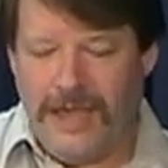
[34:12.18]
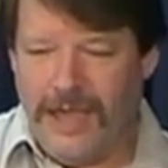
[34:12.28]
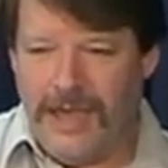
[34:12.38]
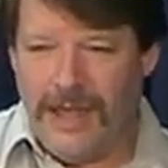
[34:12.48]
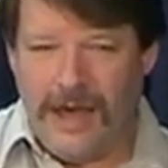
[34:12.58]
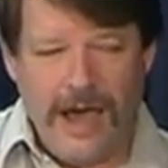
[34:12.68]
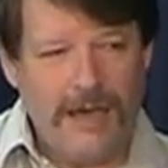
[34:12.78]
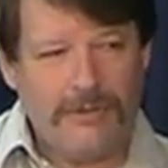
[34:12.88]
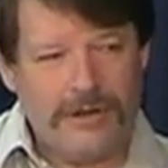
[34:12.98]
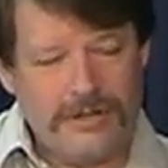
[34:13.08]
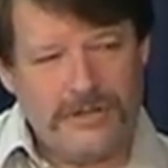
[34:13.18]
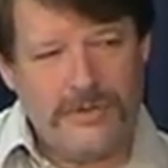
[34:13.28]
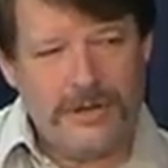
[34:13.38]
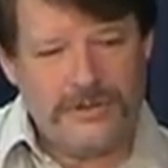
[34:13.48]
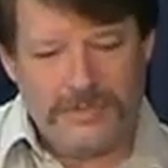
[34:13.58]
And I am learning so
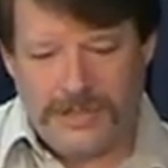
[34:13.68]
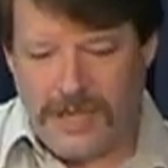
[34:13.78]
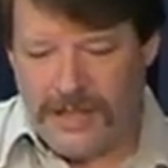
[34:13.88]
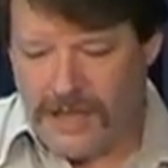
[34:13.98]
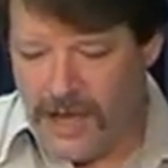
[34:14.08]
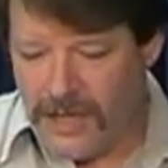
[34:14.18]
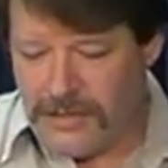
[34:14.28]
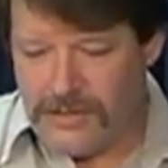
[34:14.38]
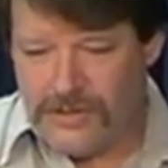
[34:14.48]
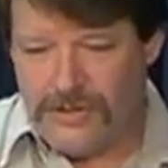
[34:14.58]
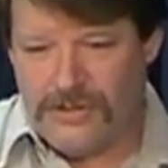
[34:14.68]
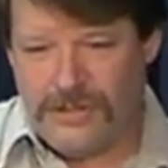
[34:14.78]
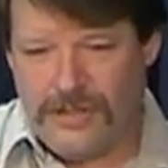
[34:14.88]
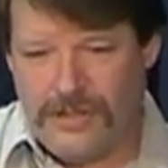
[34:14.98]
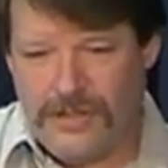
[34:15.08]
much from this guy. The
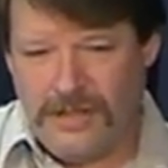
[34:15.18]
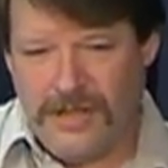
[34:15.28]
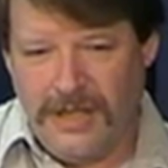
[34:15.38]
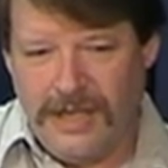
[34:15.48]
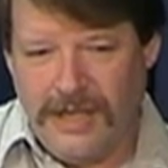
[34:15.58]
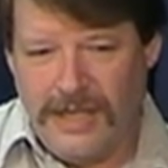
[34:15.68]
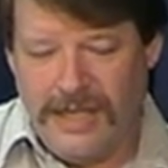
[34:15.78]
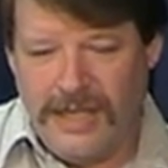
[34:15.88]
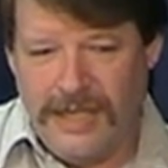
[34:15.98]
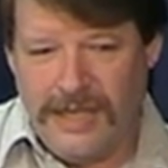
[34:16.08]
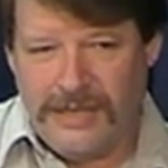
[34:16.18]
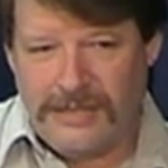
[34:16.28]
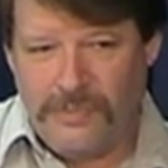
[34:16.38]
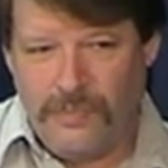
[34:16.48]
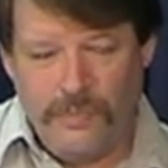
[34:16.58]
Constitution
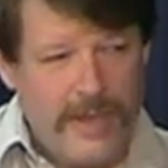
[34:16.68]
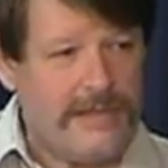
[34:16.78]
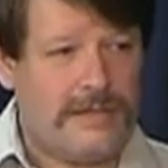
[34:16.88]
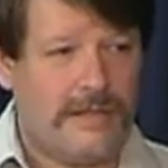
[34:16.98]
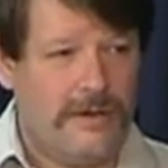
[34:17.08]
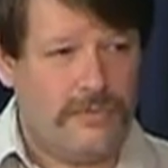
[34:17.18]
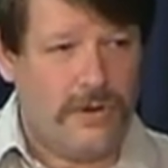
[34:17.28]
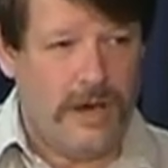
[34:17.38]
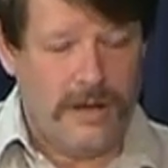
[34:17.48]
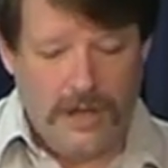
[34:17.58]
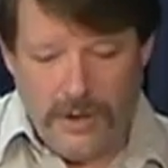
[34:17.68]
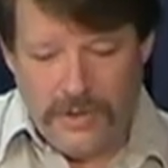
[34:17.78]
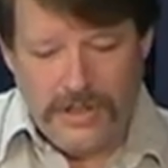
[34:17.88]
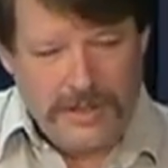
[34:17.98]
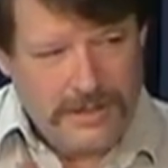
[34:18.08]
is basically a fraud.
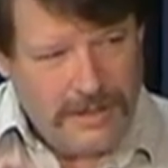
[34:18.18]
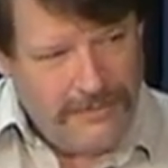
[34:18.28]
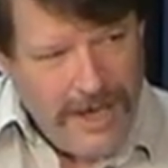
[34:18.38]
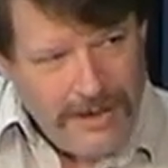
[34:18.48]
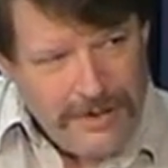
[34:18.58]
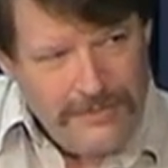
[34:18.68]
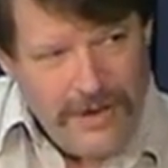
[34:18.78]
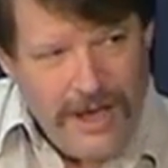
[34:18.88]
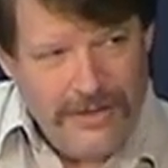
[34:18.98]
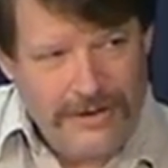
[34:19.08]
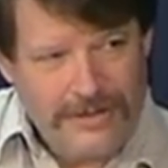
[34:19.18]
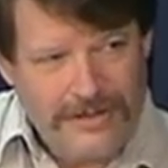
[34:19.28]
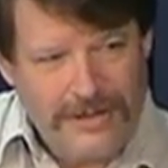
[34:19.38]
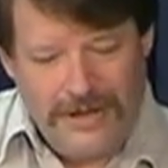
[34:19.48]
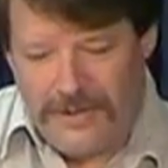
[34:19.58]
When the founding fathers
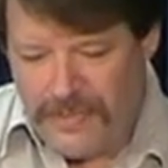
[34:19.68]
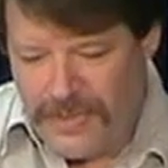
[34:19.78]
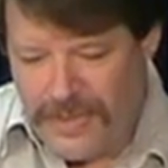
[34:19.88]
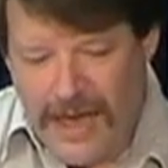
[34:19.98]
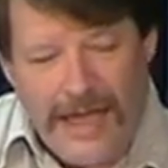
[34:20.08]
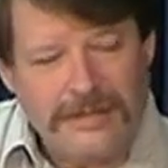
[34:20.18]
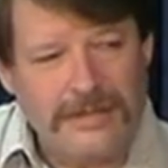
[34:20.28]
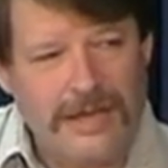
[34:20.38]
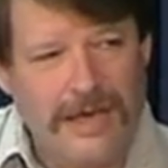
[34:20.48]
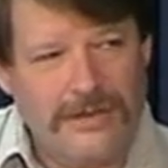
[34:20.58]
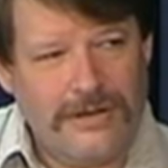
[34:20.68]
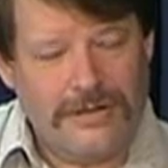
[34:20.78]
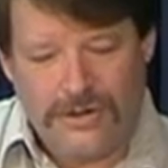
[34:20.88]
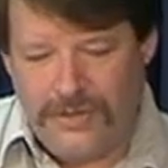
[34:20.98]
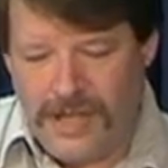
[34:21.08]
got together
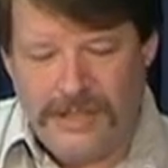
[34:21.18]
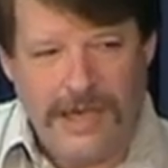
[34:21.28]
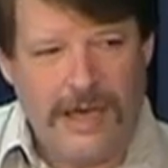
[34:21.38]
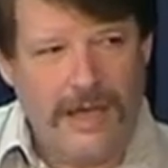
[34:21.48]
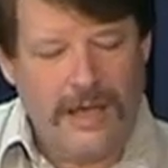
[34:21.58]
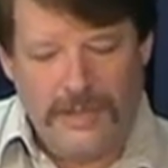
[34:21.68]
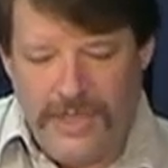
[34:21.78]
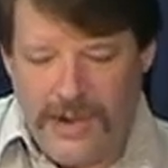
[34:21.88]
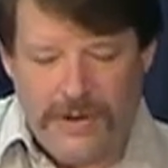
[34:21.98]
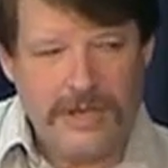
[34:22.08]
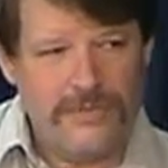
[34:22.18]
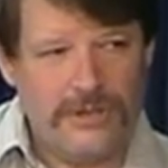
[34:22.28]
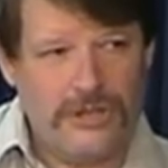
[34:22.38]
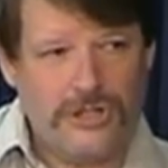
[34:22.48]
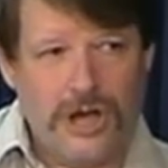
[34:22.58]
to create that, they were given
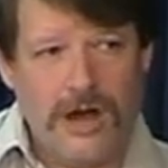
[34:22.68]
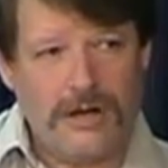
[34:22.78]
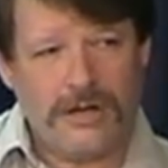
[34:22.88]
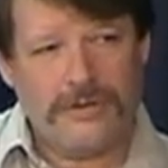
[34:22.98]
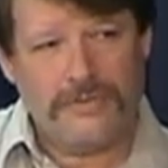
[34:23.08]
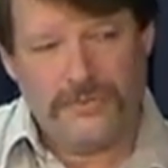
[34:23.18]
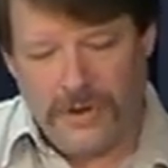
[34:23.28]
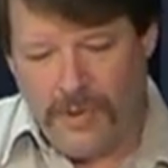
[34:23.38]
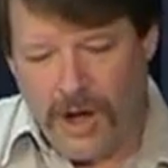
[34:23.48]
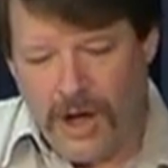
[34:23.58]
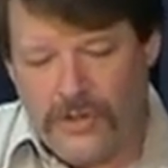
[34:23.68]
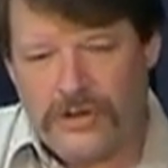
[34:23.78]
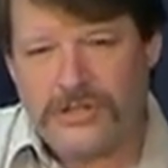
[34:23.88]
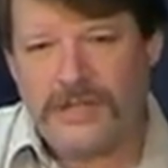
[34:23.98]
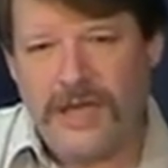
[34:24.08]
the charter from all their
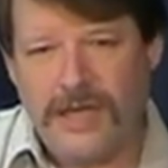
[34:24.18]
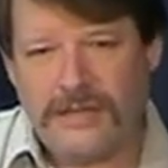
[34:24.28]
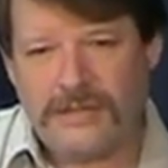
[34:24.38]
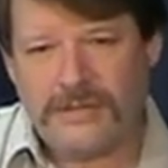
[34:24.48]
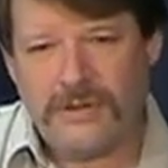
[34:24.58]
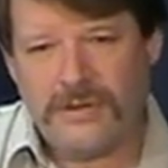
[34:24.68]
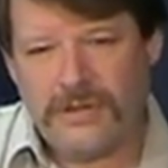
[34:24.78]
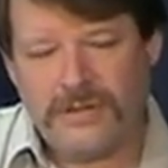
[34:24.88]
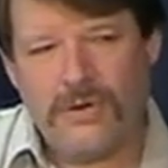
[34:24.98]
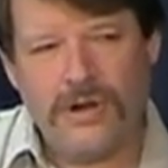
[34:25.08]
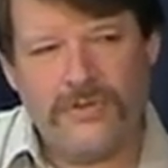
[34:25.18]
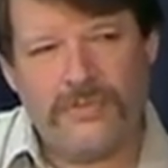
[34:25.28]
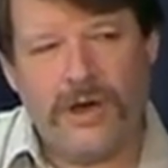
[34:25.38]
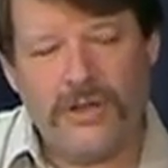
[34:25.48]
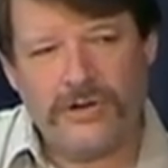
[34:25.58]
states, or the authority from
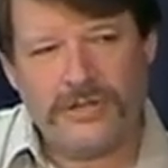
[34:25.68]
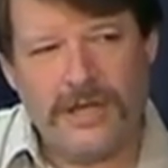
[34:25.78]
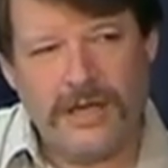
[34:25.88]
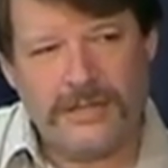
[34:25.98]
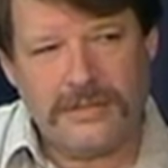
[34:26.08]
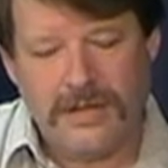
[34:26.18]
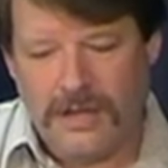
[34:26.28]
all their states,